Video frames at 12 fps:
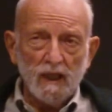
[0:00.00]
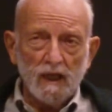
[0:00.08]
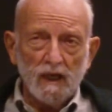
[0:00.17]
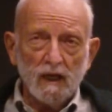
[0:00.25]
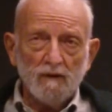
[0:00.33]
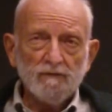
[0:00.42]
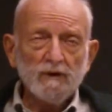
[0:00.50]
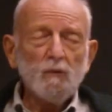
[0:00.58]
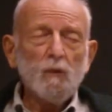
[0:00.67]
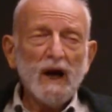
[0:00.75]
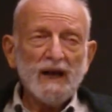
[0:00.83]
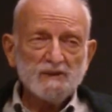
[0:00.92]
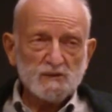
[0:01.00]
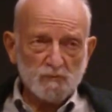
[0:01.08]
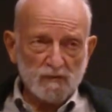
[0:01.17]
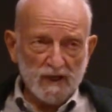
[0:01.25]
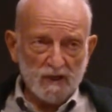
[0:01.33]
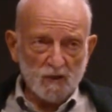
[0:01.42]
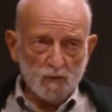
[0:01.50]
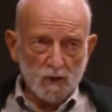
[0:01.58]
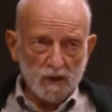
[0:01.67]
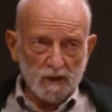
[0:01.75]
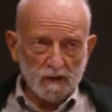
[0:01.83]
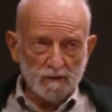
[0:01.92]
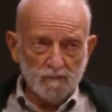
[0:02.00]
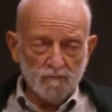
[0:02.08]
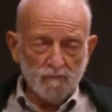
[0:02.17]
very widespread in the world.